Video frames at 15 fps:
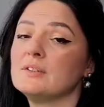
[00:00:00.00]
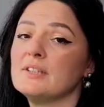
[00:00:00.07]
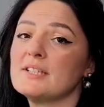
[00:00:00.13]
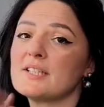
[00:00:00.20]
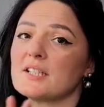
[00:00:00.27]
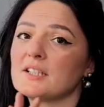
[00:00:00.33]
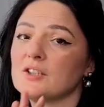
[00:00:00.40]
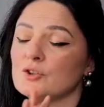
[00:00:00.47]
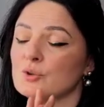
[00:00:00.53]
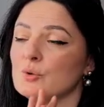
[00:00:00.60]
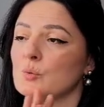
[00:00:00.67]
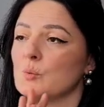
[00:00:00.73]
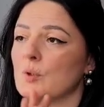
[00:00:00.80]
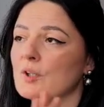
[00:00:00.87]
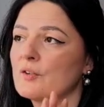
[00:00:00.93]
these are the two
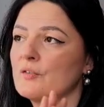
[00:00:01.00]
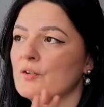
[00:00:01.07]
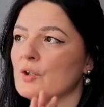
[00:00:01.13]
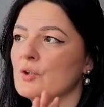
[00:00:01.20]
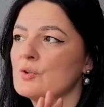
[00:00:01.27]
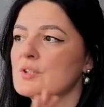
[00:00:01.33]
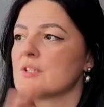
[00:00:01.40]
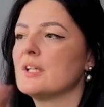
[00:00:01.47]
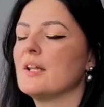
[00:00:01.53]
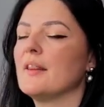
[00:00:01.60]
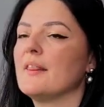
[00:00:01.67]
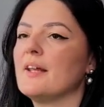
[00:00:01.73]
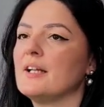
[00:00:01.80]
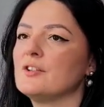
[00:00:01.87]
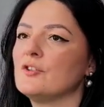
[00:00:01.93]
workflows
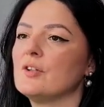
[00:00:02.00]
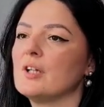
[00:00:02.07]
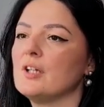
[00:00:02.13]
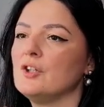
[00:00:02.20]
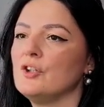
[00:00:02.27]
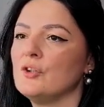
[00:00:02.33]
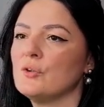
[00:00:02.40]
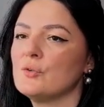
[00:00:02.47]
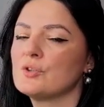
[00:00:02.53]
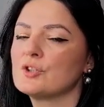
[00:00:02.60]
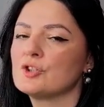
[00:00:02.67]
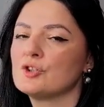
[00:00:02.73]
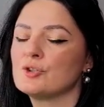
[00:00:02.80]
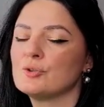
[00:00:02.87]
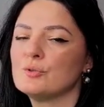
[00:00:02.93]
that you can
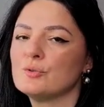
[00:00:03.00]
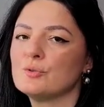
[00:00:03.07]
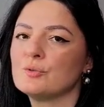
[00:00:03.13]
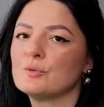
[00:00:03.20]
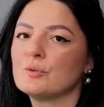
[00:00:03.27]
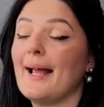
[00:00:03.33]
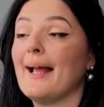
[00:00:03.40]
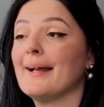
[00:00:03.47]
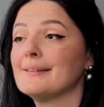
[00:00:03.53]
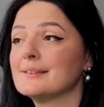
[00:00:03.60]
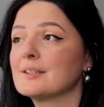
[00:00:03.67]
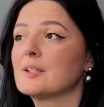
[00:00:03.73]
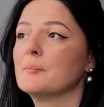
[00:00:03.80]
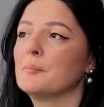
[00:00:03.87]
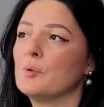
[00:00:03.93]
use to
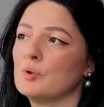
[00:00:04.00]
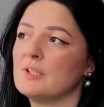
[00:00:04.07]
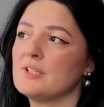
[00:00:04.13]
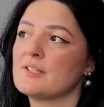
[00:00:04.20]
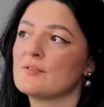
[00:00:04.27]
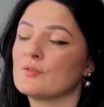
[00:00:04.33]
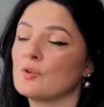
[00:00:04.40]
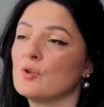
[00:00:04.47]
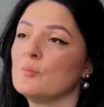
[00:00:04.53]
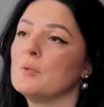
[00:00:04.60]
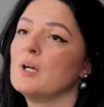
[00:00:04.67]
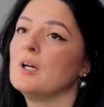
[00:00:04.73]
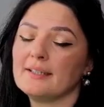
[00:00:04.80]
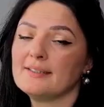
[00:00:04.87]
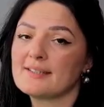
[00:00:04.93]
add components
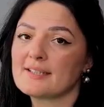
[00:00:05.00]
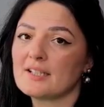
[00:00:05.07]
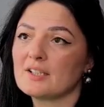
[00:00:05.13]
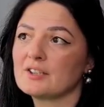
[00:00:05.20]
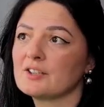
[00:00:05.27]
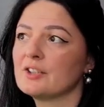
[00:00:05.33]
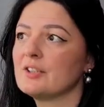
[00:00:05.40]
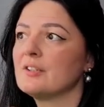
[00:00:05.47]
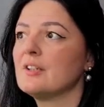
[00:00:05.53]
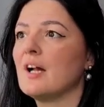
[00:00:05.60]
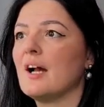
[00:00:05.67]
from Kitstarter,